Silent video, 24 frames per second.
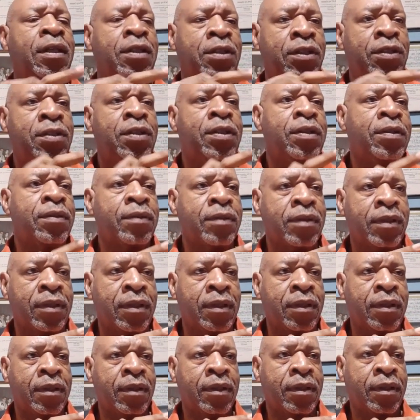You do.
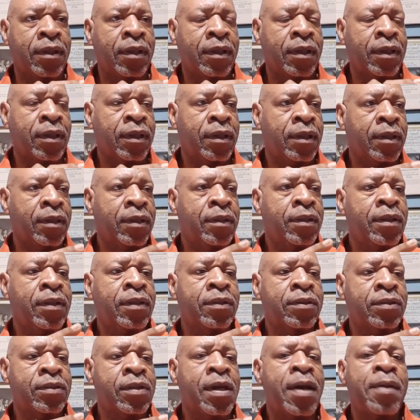You
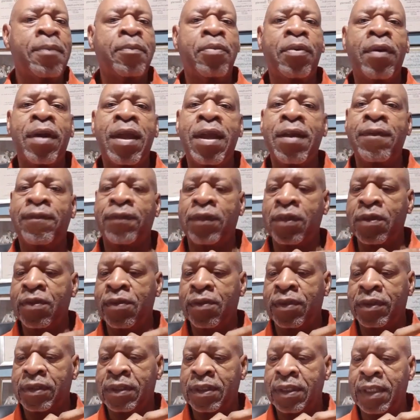do. So I'm praying for you
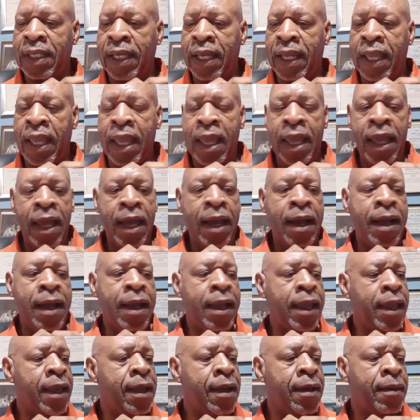on today. I
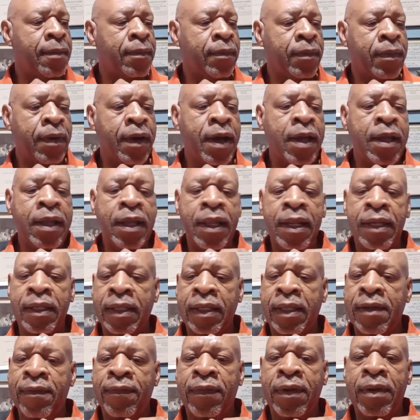am. Why do I have to
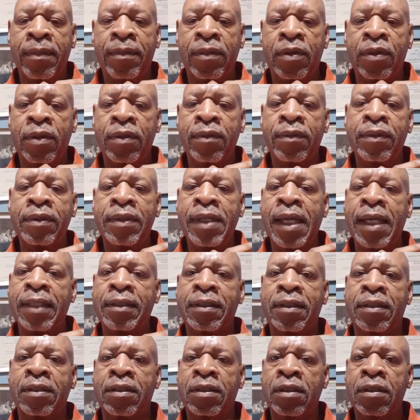give up, Lord? What do I have
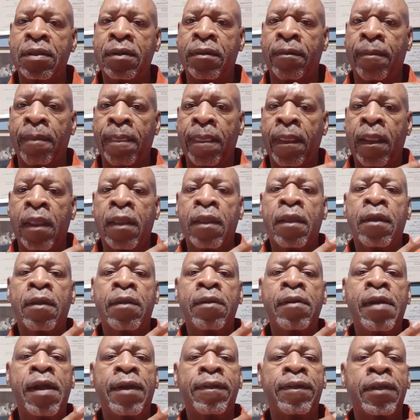to do?
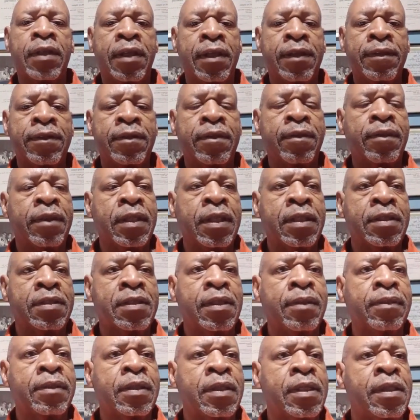You have to give some things
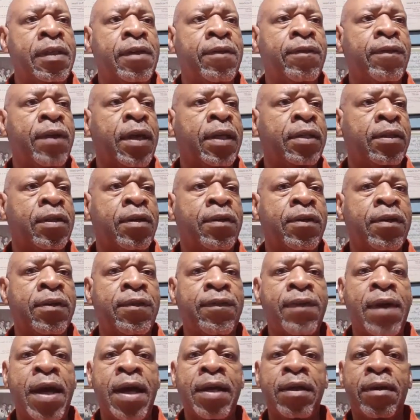up to live right. Don't
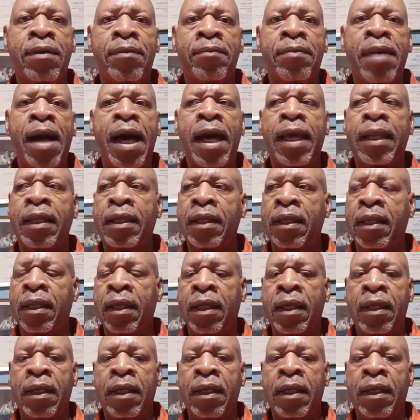defy your body.